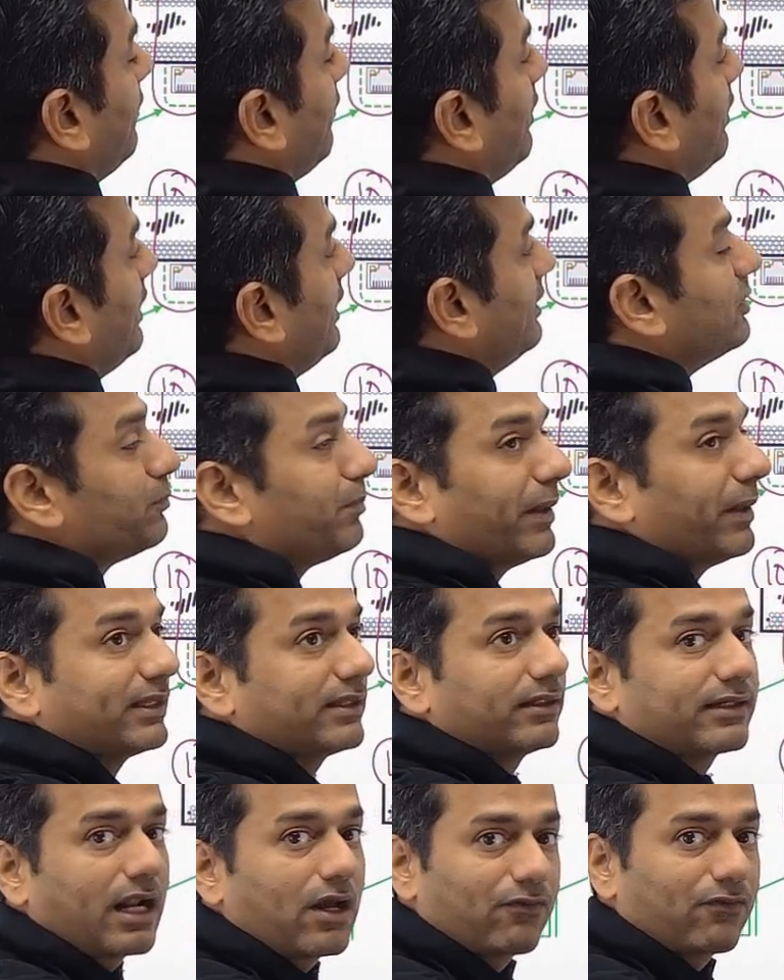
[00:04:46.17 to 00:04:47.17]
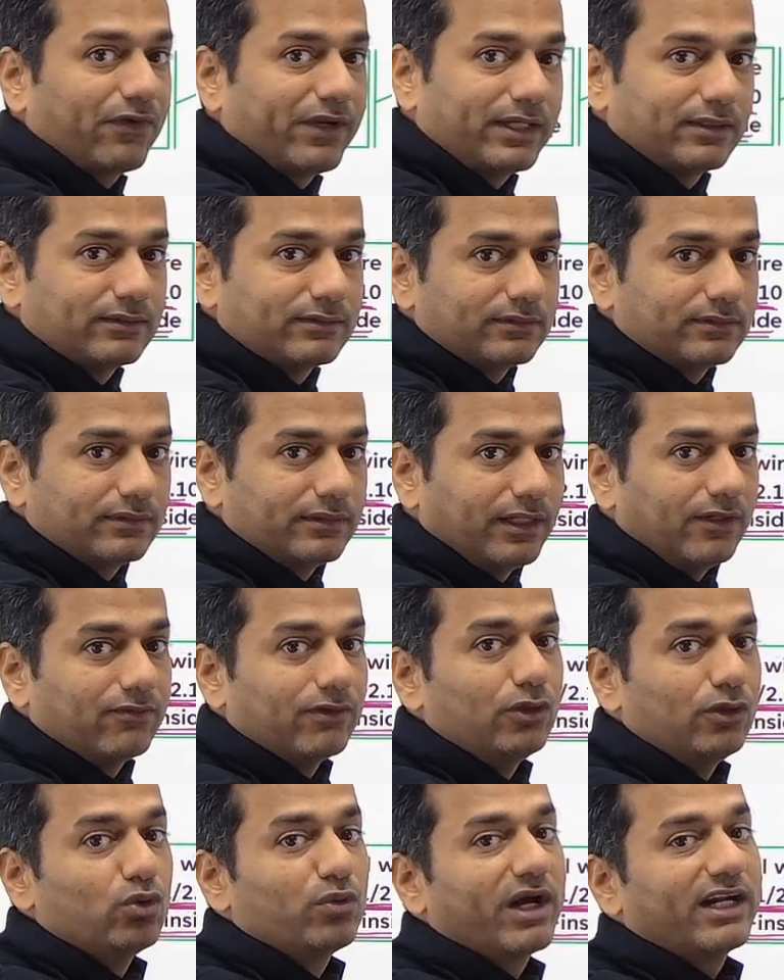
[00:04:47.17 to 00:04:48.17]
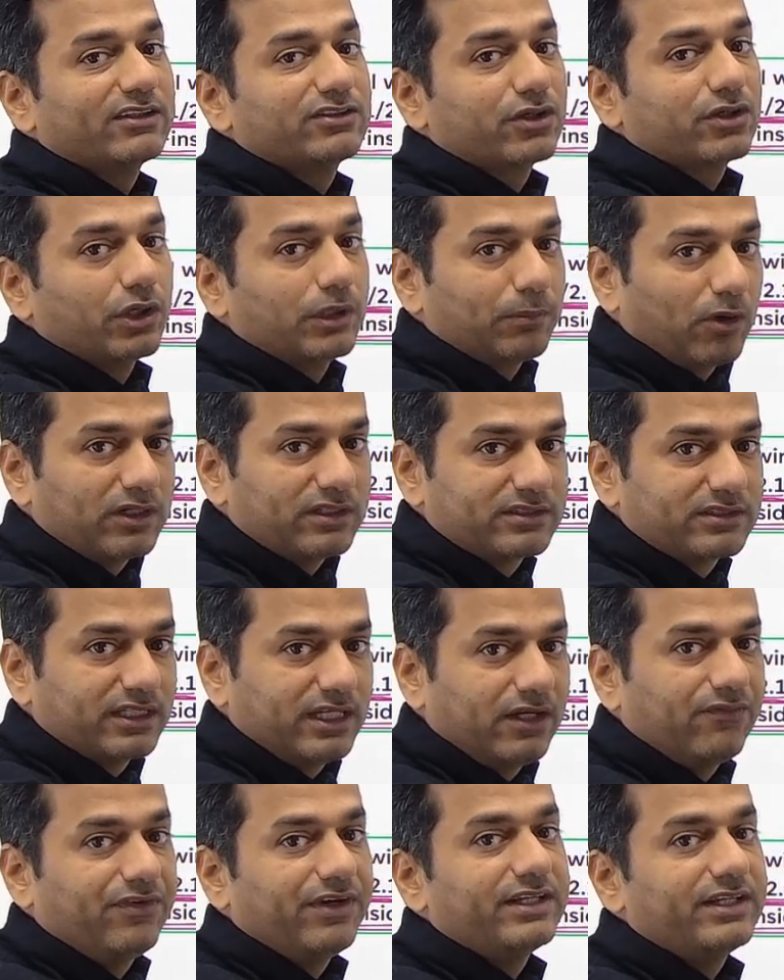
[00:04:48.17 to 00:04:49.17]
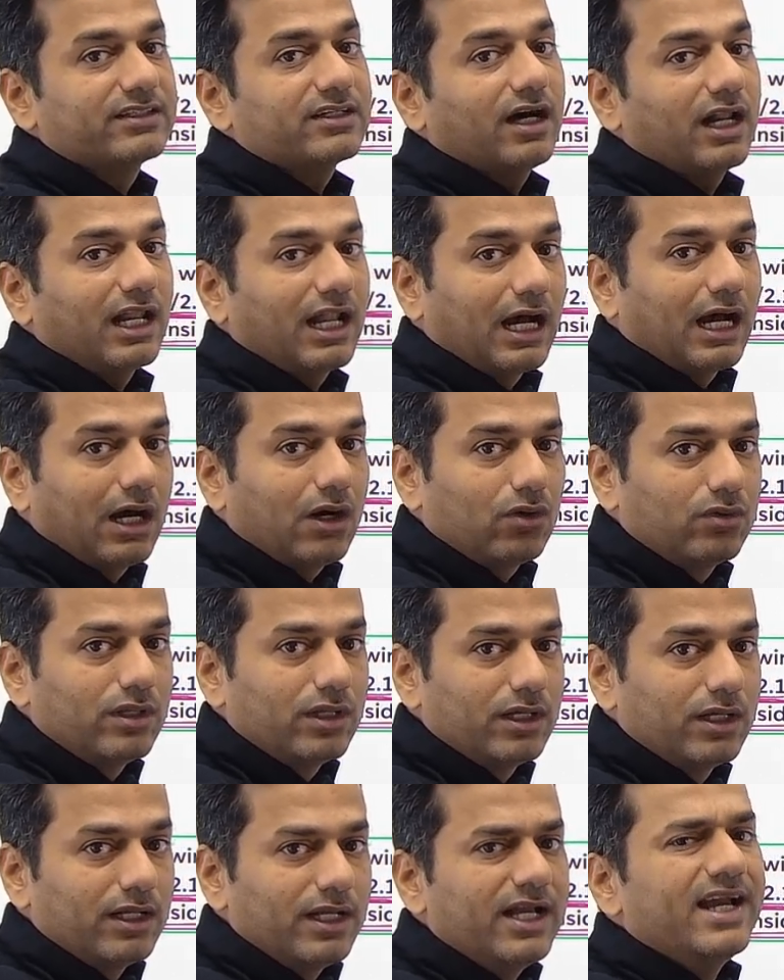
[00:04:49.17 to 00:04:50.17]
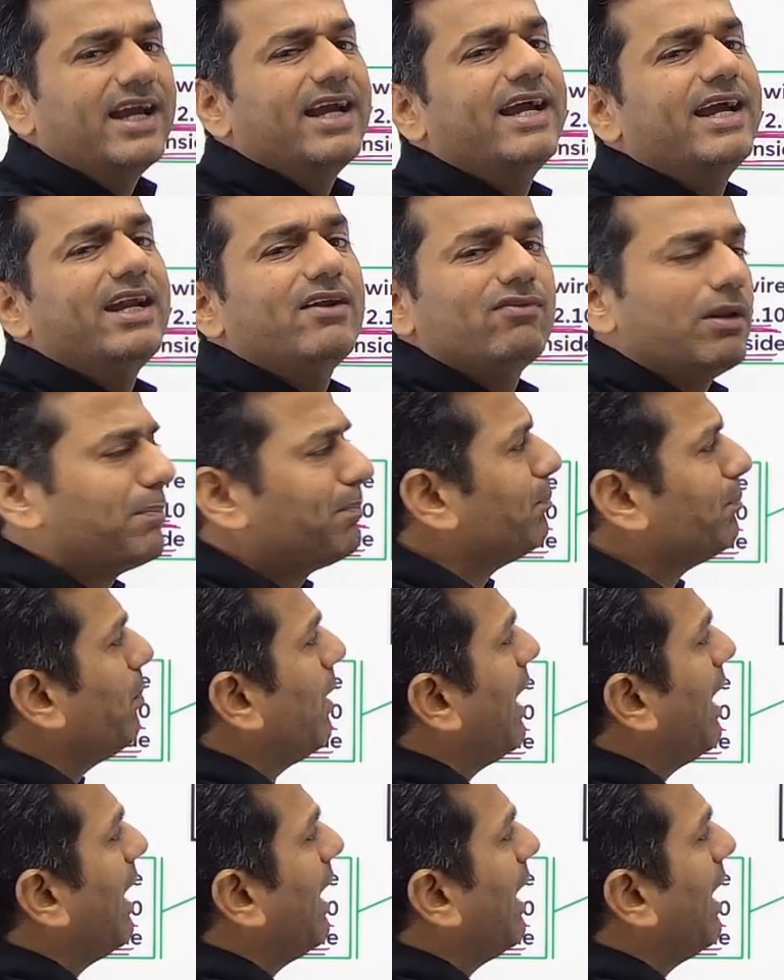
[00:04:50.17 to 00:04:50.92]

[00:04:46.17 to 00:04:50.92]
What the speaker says: it will inspect the traffic, it will look at the security policy. If it is allowed, it will